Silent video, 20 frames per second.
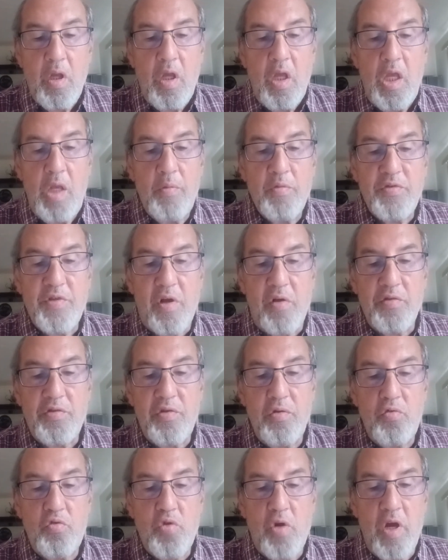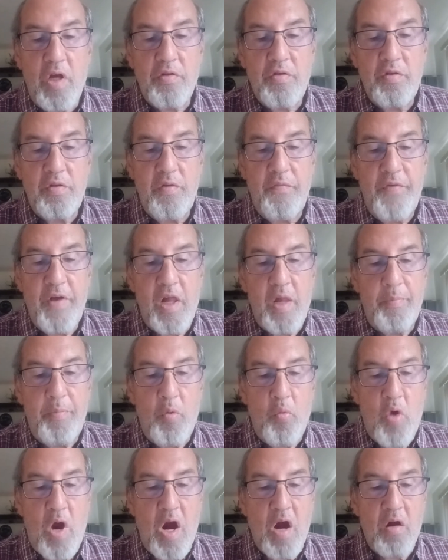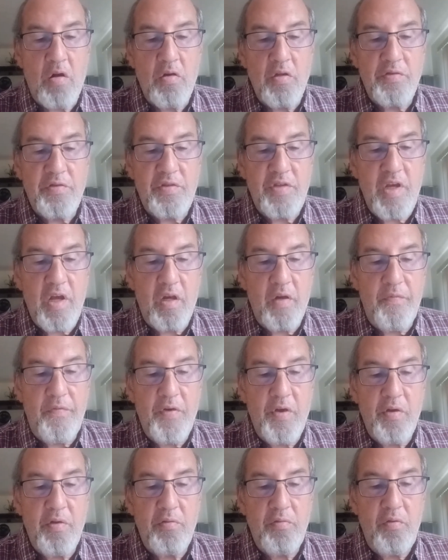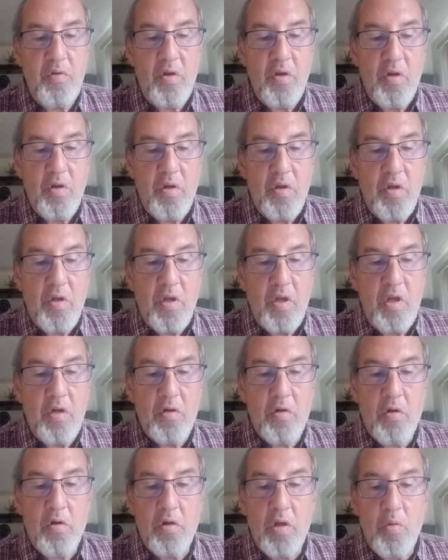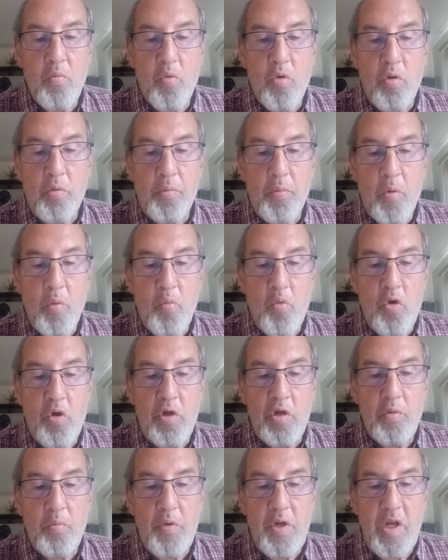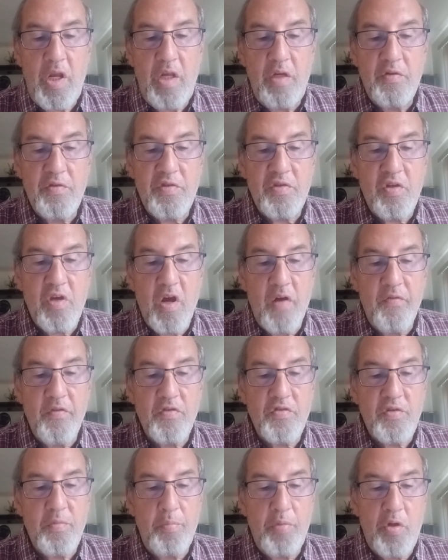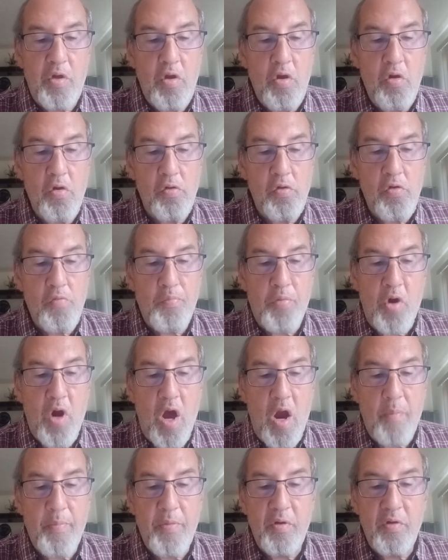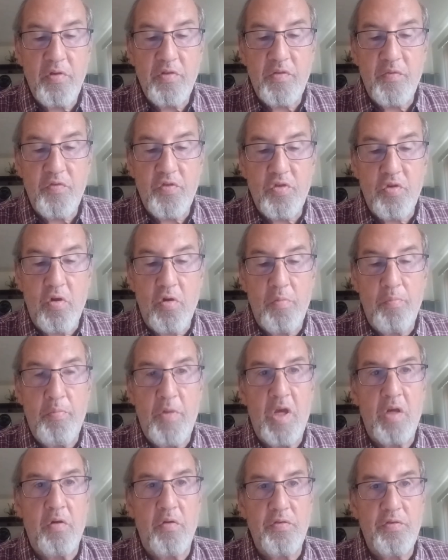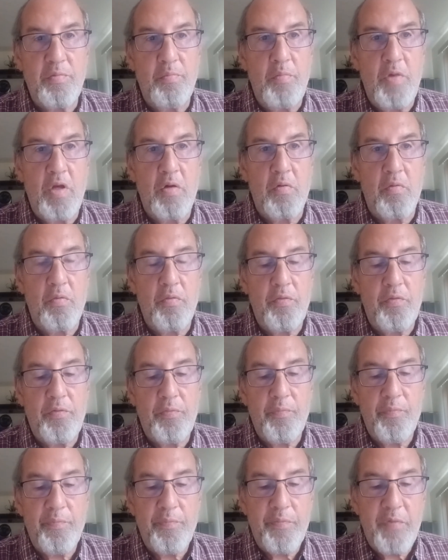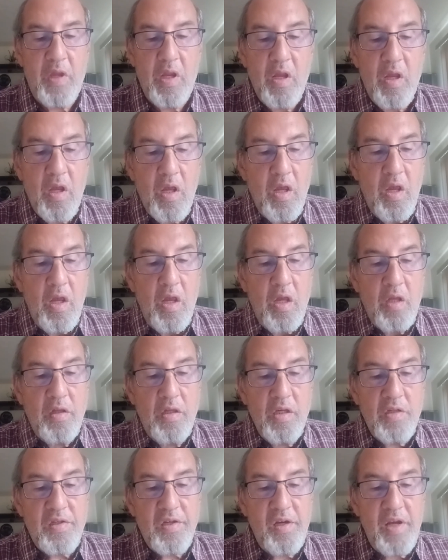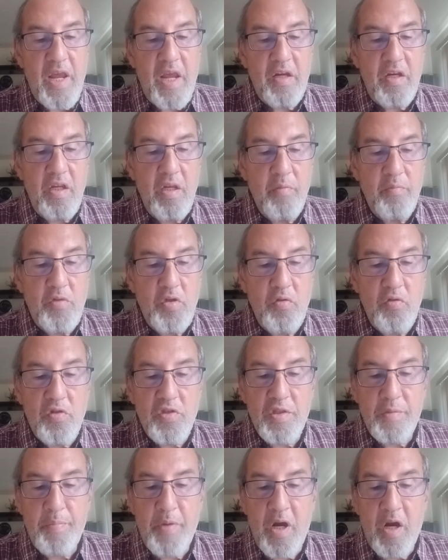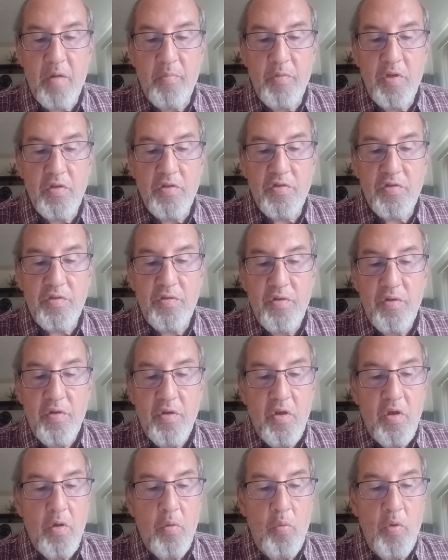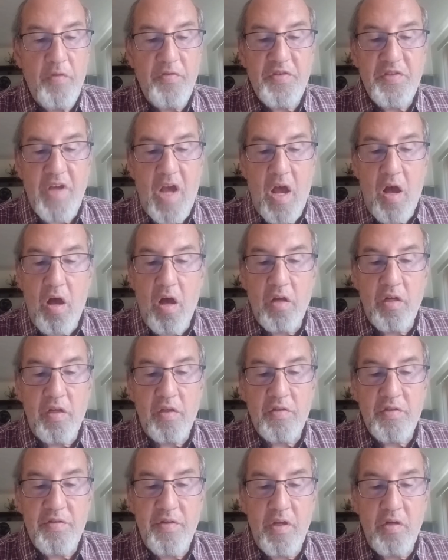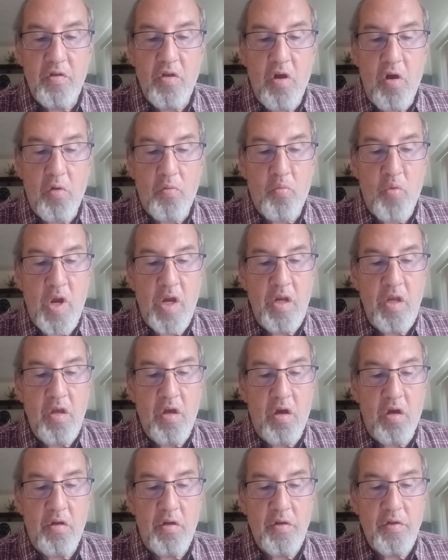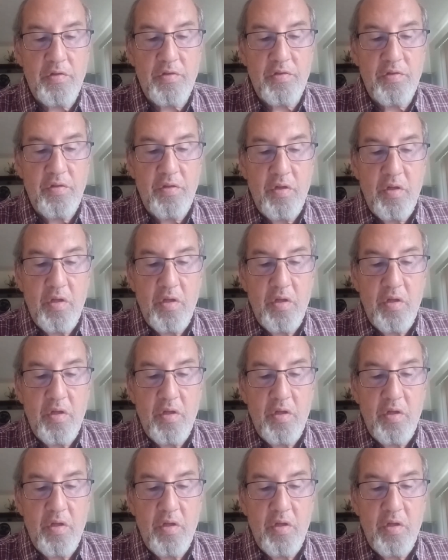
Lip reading: He was also trying to develop a wireless telephone in early World War I when he discovered some peculiar properties of certain metals and minerals. This led him to experiments with psionics, then called radionics,